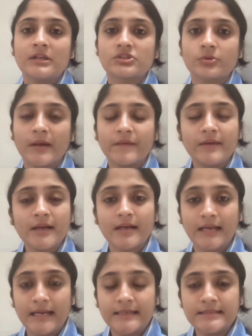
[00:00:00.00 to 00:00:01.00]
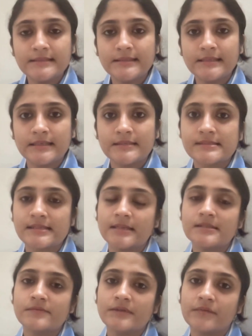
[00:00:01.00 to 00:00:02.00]
So when we are collecting the
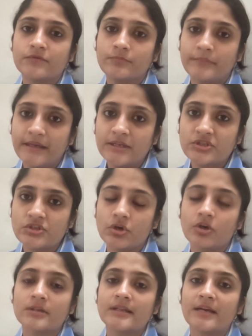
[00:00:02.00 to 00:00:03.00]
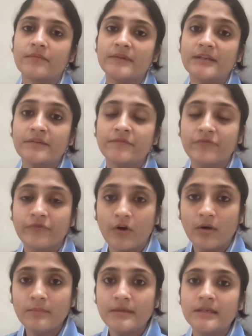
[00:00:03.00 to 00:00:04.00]
consent, we have to make sure that we
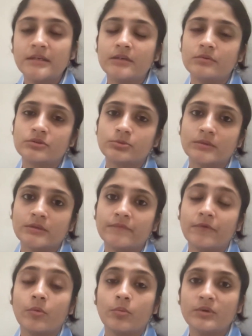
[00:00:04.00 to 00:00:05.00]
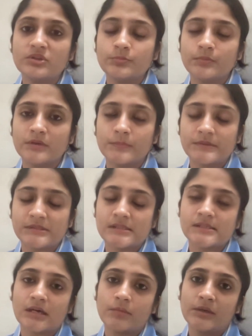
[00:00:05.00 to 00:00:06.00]
inform the individual for which
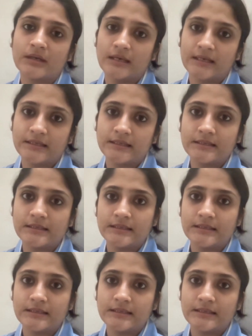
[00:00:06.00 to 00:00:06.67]
purposes are we collecting